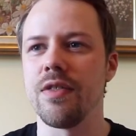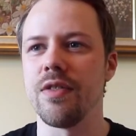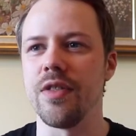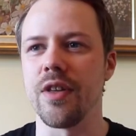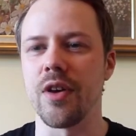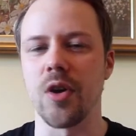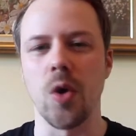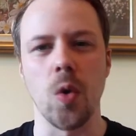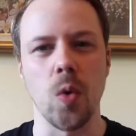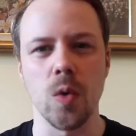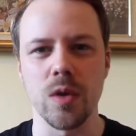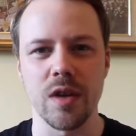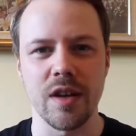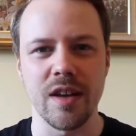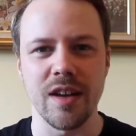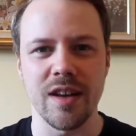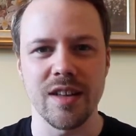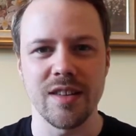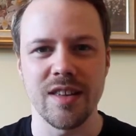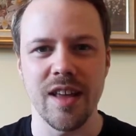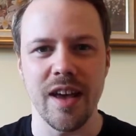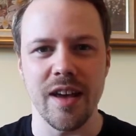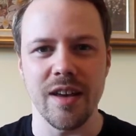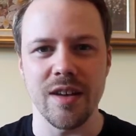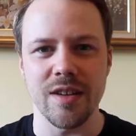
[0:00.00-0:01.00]
the Golden
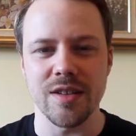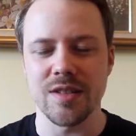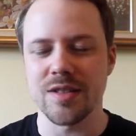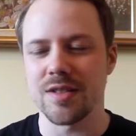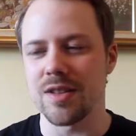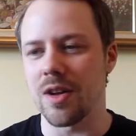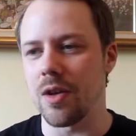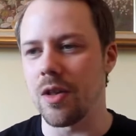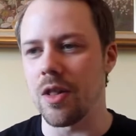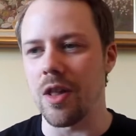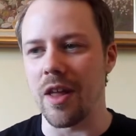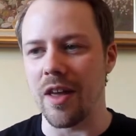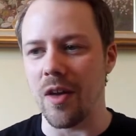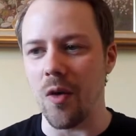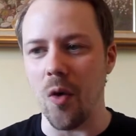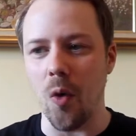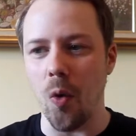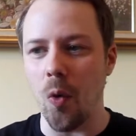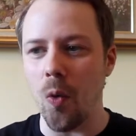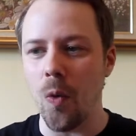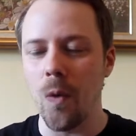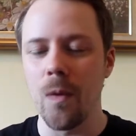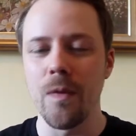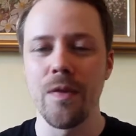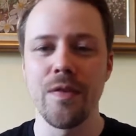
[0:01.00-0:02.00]
Cadeus, like
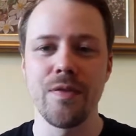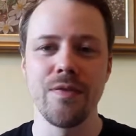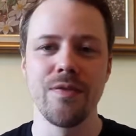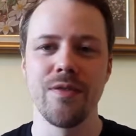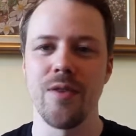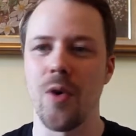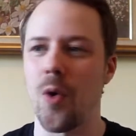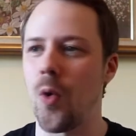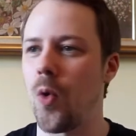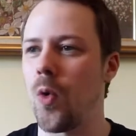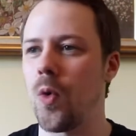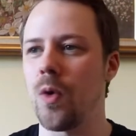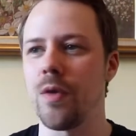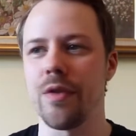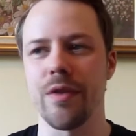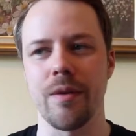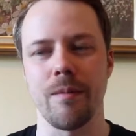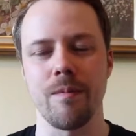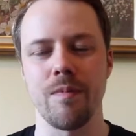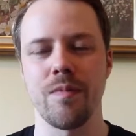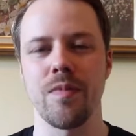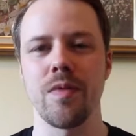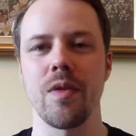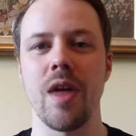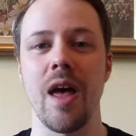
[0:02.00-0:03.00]
all
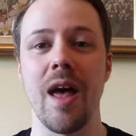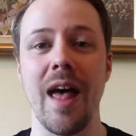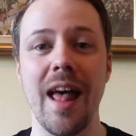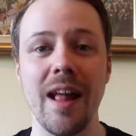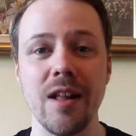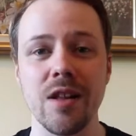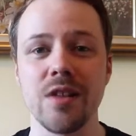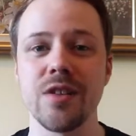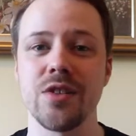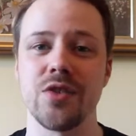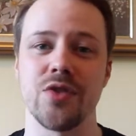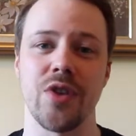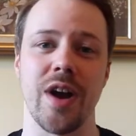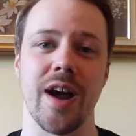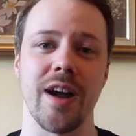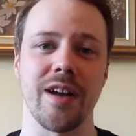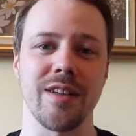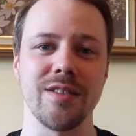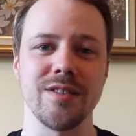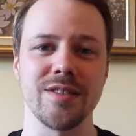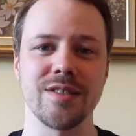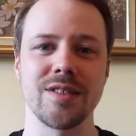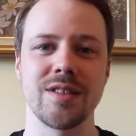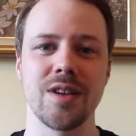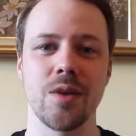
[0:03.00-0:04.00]
the Elder
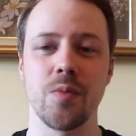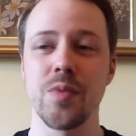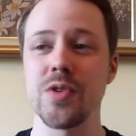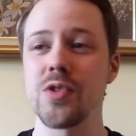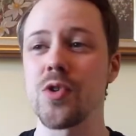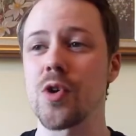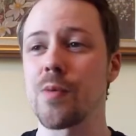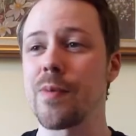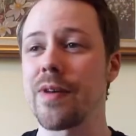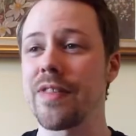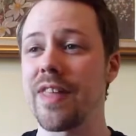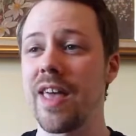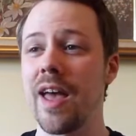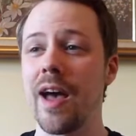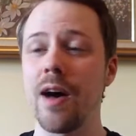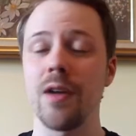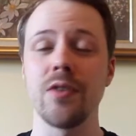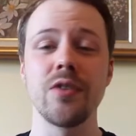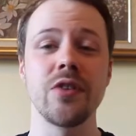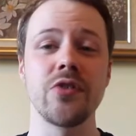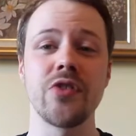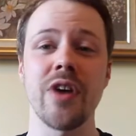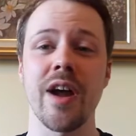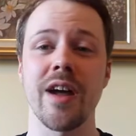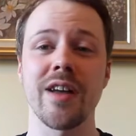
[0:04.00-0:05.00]
Dragons. Can we talk about the
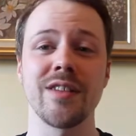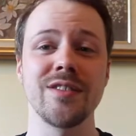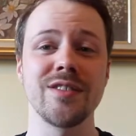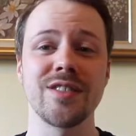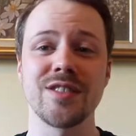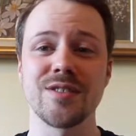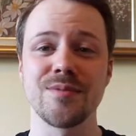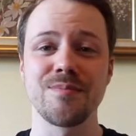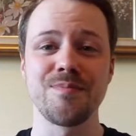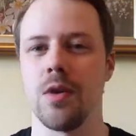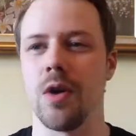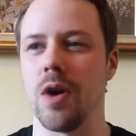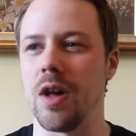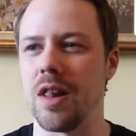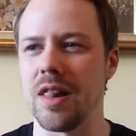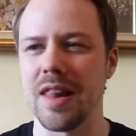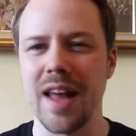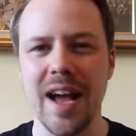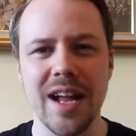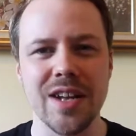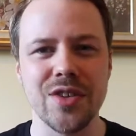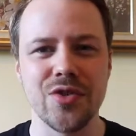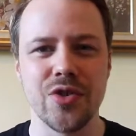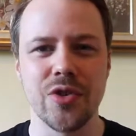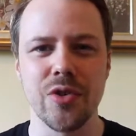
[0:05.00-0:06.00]
Elder Dragons? You got
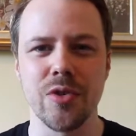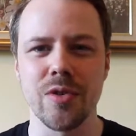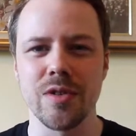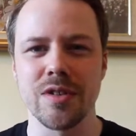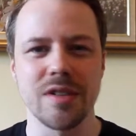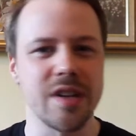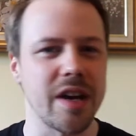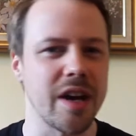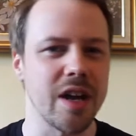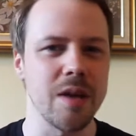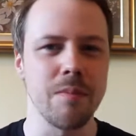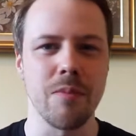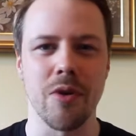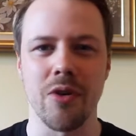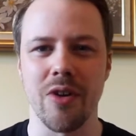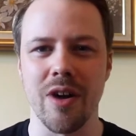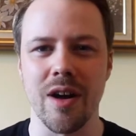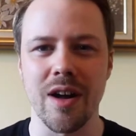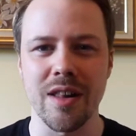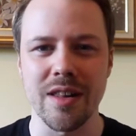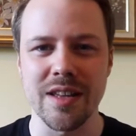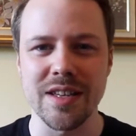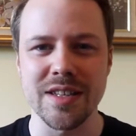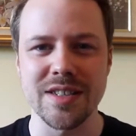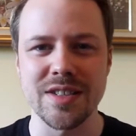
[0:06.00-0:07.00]
Latrion,
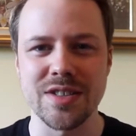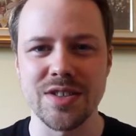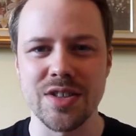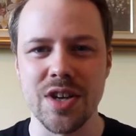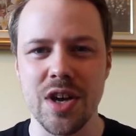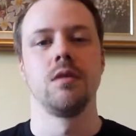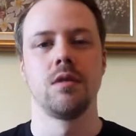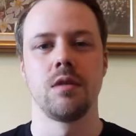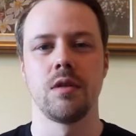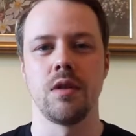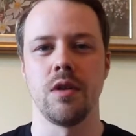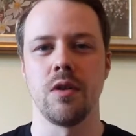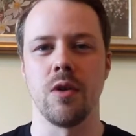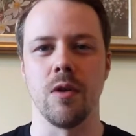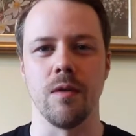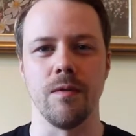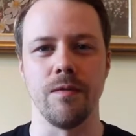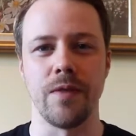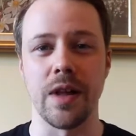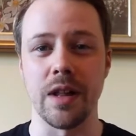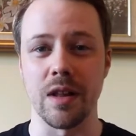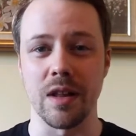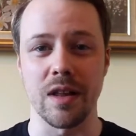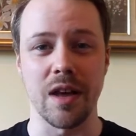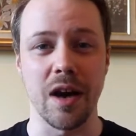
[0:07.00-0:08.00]
Diamoralis, you got
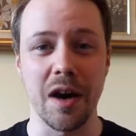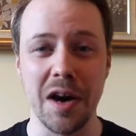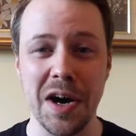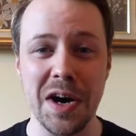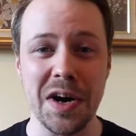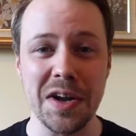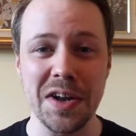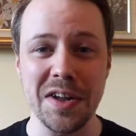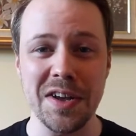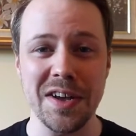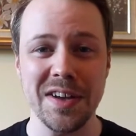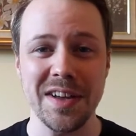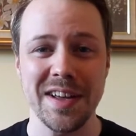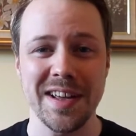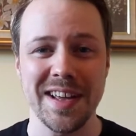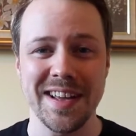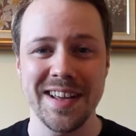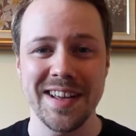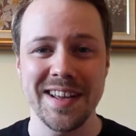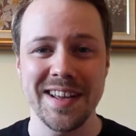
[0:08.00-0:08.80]
Velkhana,